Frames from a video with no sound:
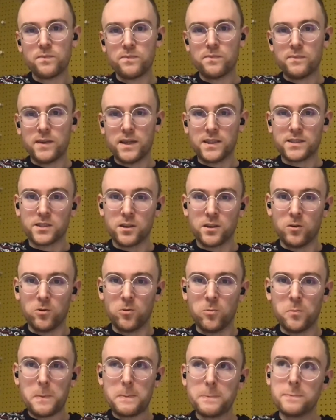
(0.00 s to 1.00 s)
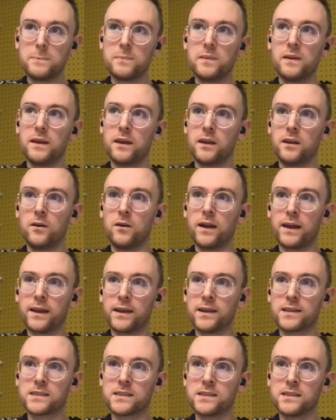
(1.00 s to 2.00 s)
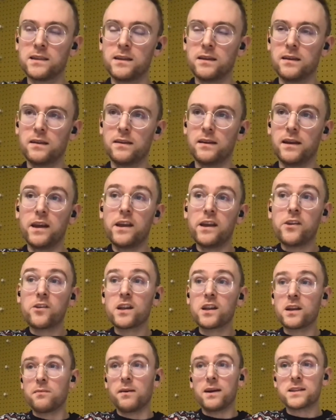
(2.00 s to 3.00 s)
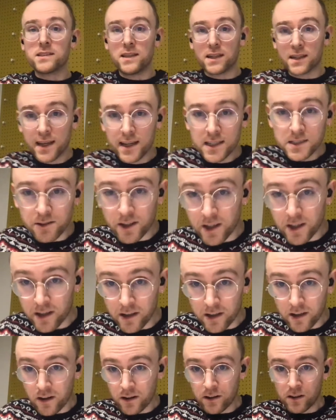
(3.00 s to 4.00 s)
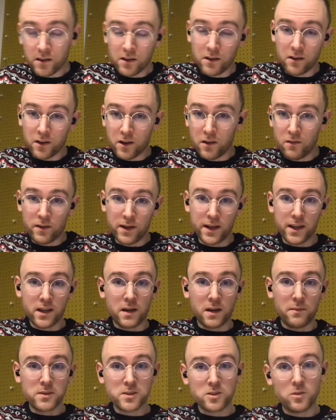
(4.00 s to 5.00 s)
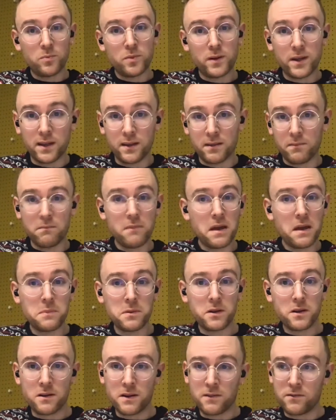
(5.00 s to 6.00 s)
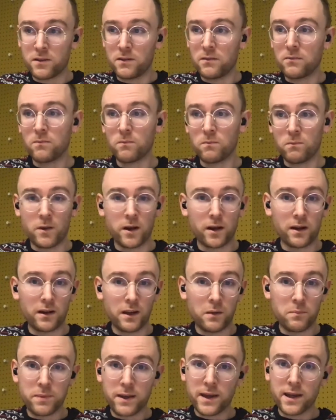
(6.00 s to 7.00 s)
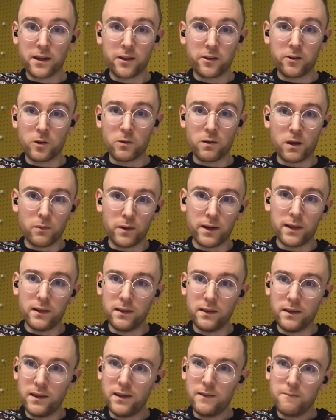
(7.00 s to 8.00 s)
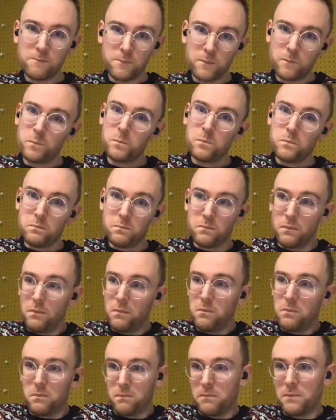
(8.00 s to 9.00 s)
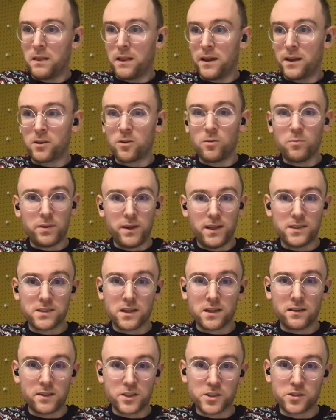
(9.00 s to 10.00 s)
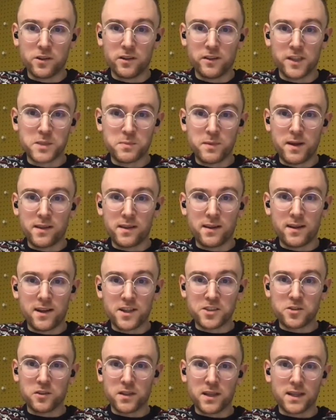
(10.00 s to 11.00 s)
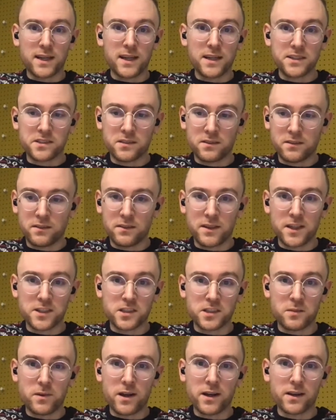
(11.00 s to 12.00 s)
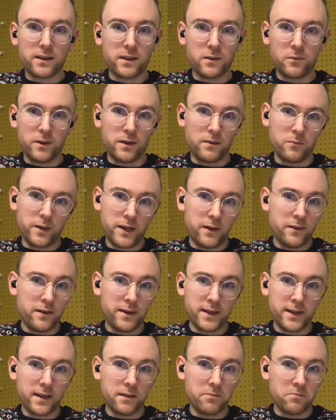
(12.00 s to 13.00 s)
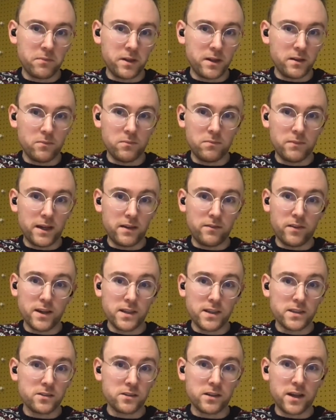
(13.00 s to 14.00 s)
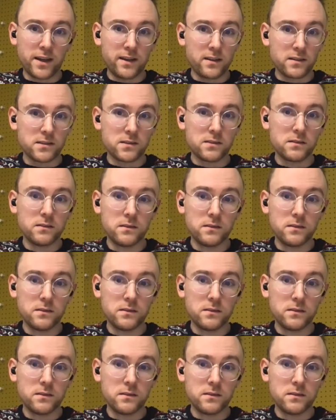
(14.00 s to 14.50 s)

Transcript: and so you know like it's you can imagine a case where you, you're you have an e-commerce company and maybe you're even moderately big and you're doing quite well a lot of companies are going to struggle to spend a large chunk of cash on digital marketing with, without any you know advice or guidance